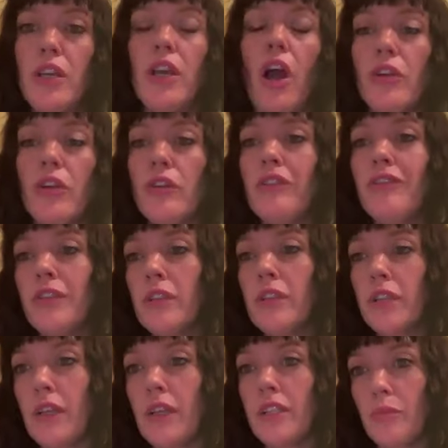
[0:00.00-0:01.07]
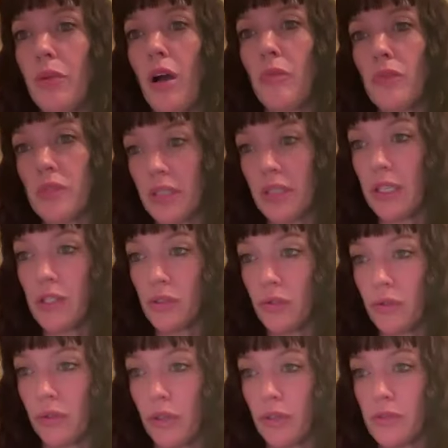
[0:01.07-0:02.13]
are you feeling like the pommel's getting too
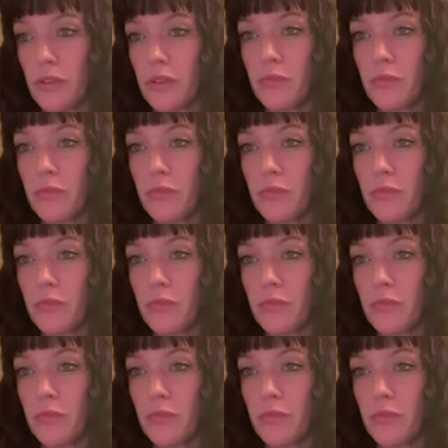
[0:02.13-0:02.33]
close?